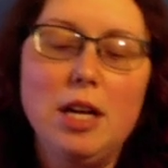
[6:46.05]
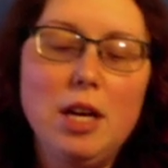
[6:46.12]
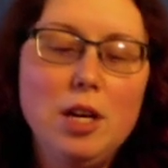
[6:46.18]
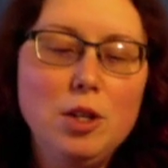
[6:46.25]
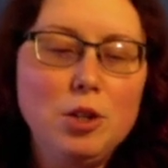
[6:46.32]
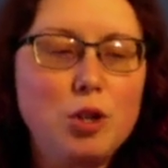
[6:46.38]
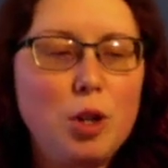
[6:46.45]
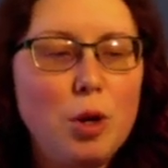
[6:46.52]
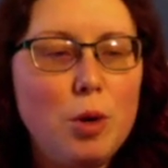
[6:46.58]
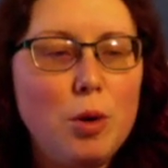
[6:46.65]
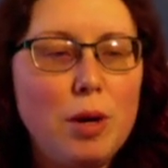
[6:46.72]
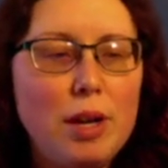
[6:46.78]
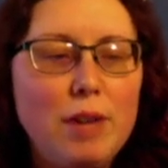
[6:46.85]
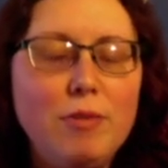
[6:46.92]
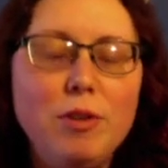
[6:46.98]
So
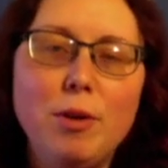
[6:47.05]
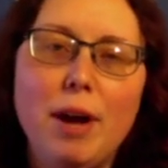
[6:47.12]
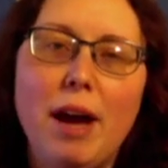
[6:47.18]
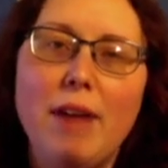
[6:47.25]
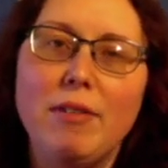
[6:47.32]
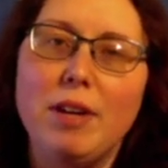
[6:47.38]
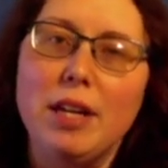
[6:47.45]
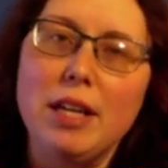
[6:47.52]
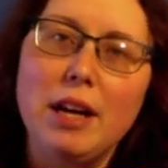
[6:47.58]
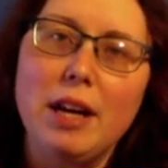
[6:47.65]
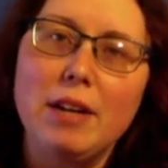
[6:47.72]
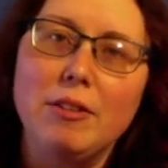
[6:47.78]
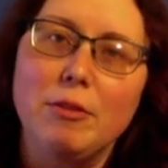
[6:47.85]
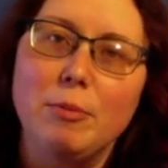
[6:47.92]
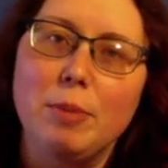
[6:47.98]
if you have any
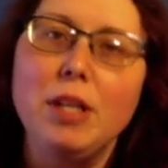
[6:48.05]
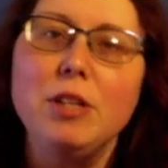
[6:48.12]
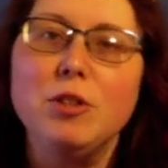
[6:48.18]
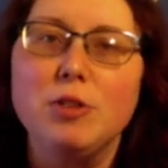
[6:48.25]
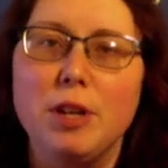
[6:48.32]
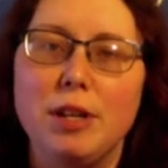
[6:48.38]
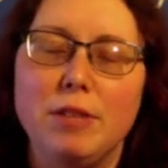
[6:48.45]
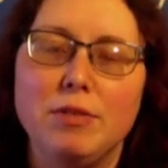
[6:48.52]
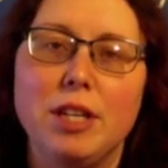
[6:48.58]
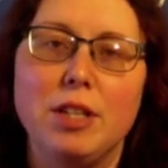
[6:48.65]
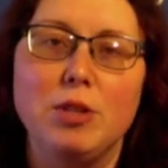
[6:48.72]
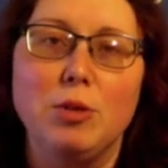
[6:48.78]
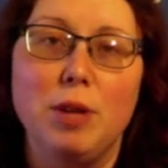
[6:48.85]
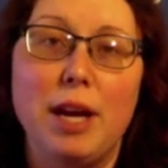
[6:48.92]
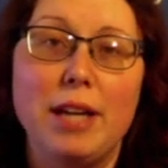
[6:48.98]
kind of penetrative
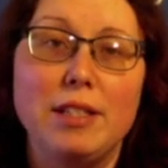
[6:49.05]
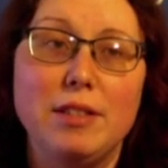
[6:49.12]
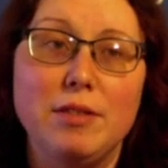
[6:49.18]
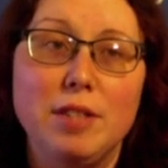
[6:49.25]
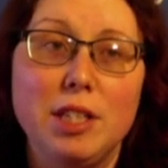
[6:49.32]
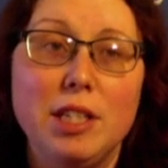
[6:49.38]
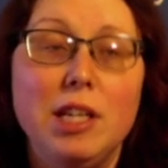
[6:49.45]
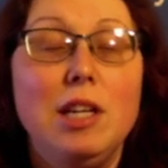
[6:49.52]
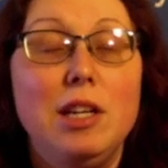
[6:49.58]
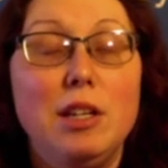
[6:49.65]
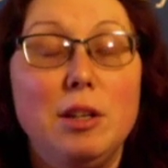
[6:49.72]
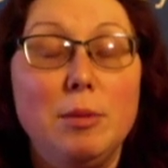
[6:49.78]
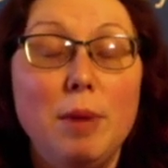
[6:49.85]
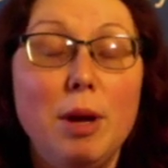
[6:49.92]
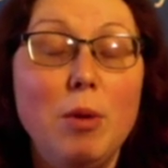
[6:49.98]
sexual activity,
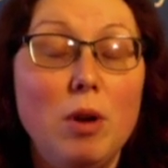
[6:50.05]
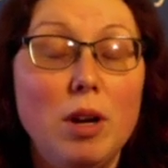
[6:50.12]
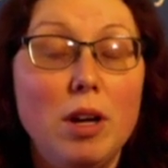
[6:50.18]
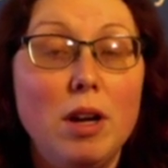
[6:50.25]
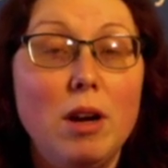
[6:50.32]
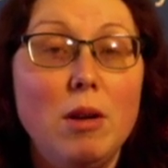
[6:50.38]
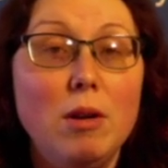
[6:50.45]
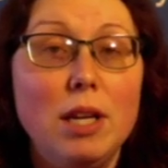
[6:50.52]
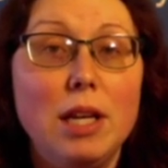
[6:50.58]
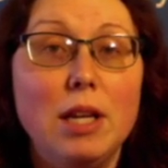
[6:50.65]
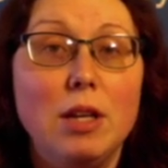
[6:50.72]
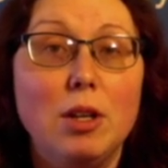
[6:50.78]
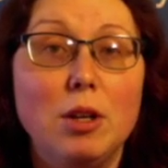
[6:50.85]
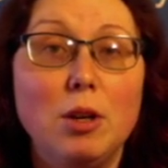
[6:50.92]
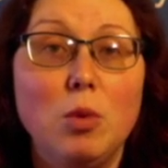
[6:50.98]
you may want to go and get
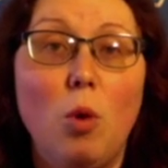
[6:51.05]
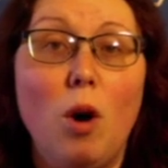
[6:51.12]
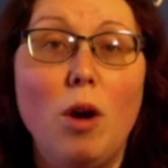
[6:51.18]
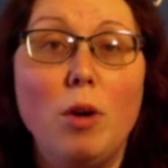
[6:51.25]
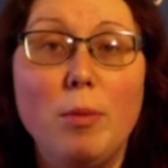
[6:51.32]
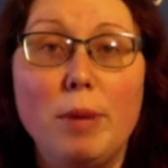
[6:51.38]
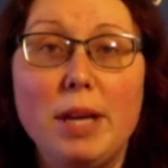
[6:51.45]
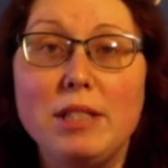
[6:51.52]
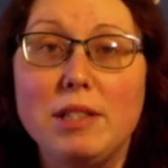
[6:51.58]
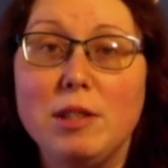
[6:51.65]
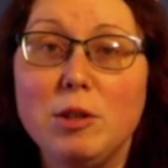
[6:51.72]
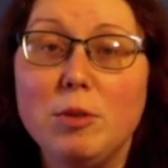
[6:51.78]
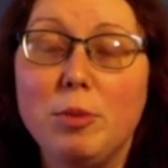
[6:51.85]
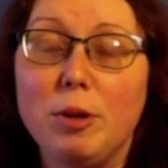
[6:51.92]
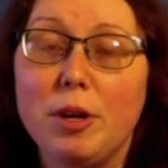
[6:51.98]
a good water based
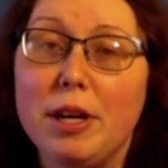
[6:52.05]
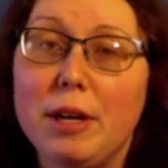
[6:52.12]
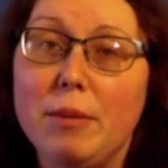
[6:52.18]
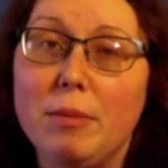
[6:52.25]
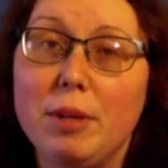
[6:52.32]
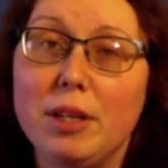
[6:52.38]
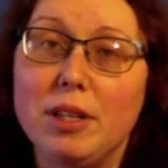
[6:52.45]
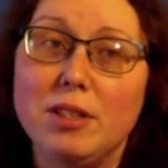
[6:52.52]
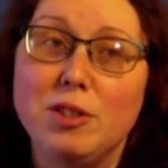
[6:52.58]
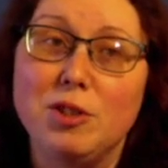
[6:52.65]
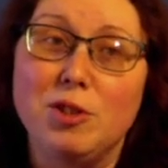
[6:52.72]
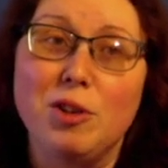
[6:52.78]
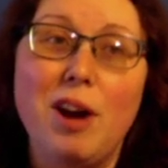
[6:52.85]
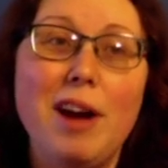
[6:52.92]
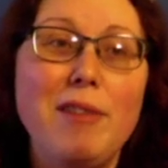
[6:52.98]
lubricant because
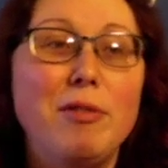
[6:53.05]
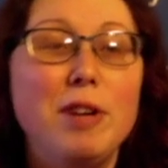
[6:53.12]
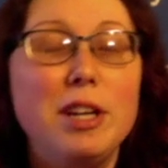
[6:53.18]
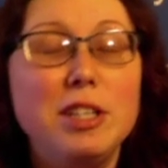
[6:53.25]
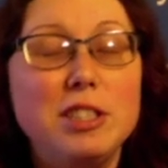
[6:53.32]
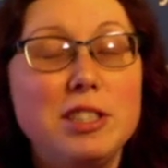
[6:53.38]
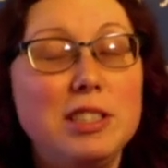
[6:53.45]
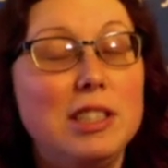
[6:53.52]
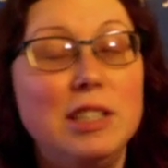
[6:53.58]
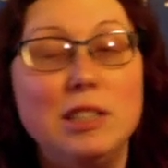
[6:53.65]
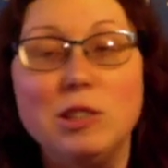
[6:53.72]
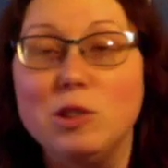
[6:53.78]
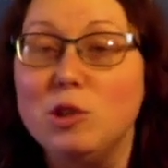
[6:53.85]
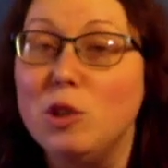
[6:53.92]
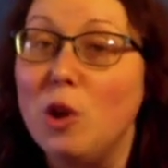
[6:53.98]
dry friction
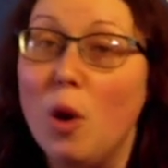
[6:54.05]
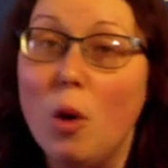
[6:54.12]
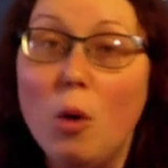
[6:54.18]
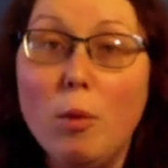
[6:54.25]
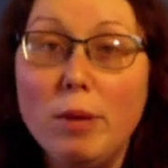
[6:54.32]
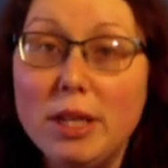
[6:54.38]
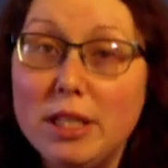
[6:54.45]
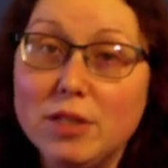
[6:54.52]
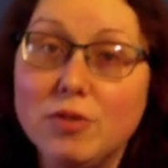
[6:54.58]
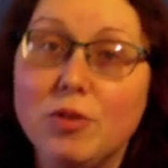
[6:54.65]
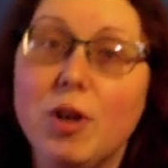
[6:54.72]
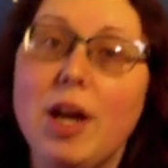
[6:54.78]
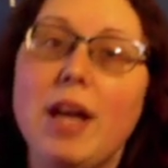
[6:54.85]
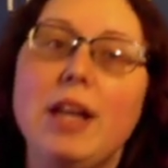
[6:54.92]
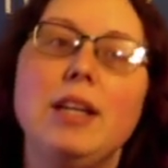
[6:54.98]
is nobody's
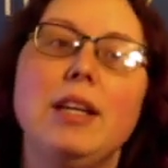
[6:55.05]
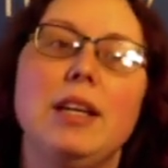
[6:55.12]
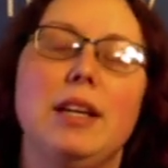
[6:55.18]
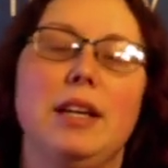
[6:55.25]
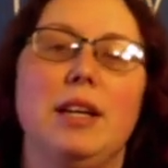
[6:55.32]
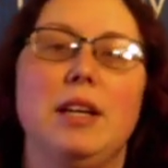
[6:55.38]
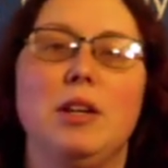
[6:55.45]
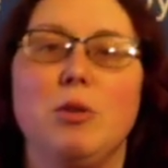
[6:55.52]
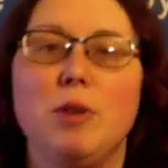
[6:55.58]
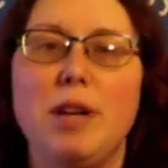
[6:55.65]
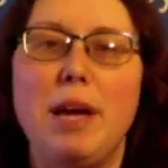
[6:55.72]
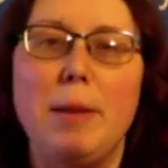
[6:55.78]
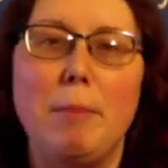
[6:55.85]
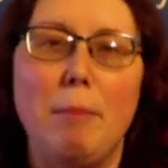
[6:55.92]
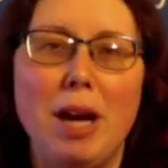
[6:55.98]
friend. It can
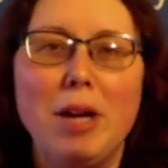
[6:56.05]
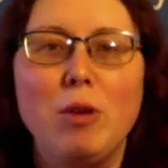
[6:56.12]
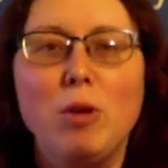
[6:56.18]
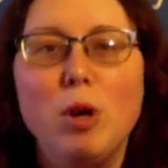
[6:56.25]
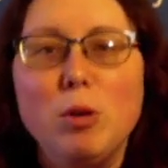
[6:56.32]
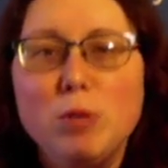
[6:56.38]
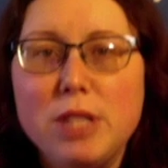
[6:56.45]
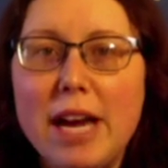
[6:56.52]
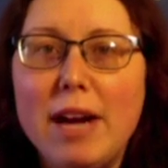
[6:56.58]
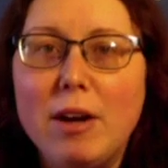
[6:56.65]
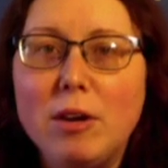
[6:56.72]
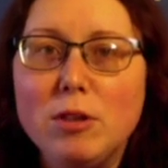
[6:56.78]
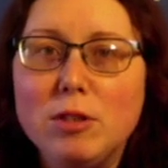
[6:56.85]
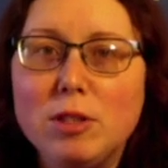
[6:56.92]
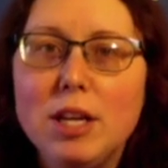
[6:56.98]
create micro
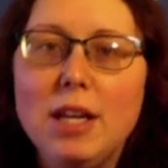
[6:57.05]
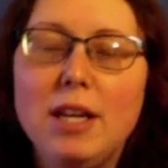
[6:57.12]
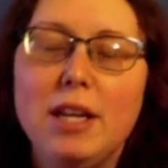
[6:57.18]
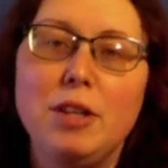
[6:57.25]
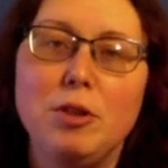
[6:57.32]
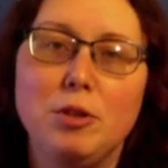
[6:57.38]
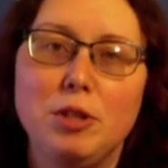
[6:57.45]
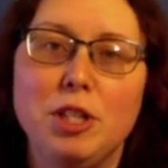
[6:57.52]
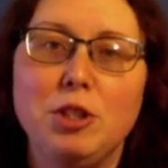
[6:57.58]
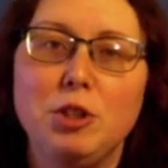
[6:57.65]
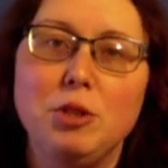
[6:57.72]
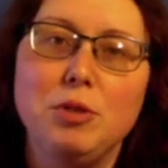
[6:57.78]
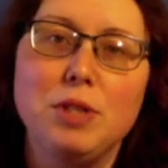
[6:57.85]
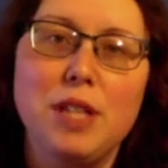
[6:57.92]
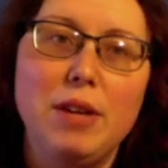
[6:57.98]
tears in your
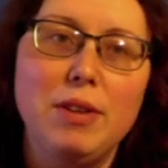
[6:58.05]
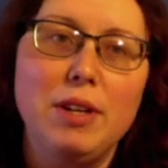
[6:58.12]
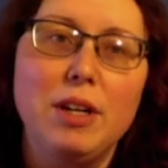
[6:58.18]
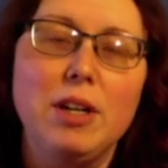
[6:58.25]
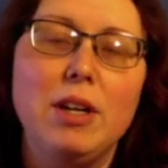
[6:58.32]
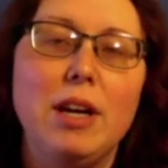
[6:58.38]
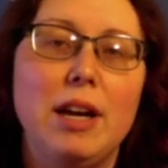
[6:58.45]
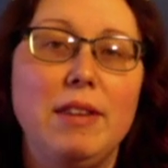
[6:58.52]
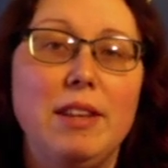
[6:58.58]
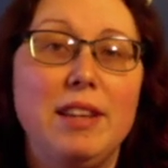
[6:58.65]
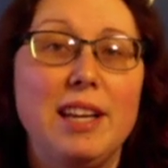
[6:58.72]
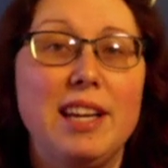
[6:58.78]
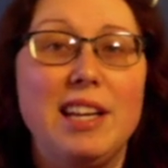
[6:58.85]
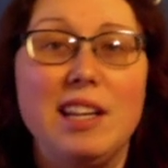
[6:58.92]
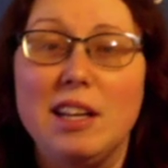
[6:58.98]
tissues down there, and then
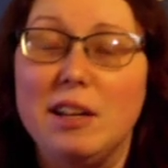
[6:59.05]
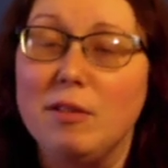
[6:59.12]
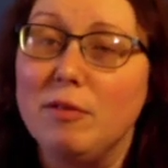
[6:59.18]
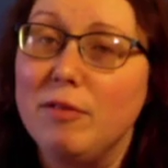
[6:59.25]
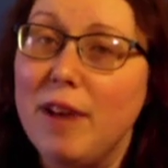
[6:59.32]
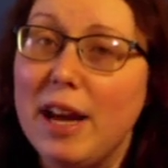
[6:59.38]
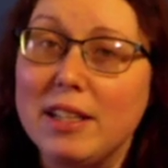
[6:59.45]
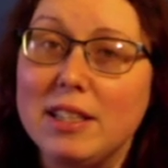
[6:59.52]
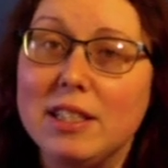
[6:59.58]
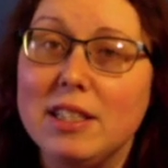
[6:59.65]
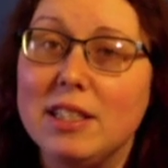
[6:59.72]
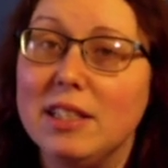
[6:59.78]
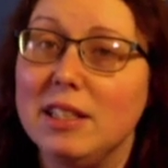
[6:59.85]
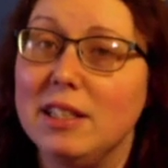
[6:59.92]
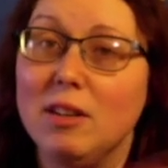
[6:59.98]
they can get
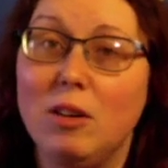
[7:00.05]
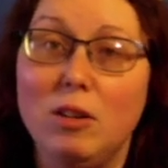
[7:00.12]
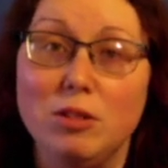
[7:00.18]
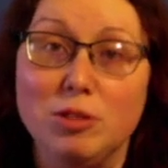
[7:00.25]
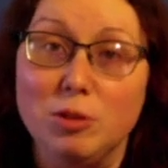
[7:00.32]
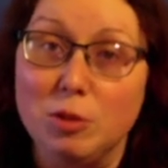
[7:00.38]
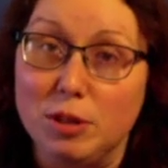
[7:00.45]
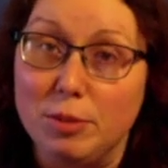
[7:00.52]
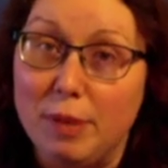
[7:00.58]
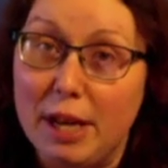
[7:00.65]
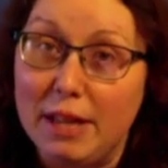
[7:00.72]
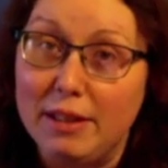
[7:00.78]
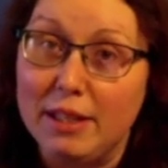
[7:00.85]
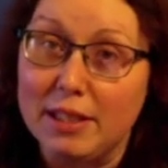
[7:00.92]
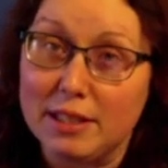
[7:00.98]
infected, and then all sorts of
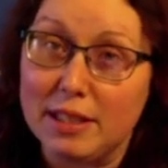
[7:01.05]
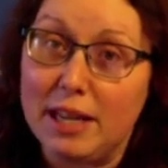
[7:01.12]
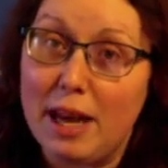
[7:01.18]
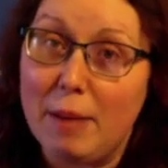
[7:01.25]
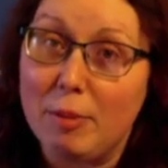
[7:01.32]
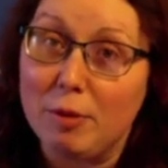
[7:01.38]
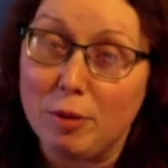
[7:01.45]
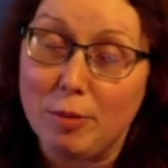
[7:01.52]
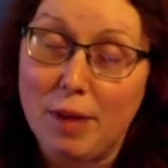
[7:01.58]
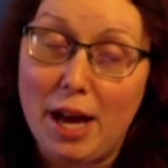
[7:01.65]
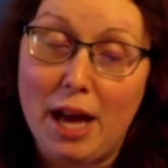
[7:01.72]
bad things can happen from that.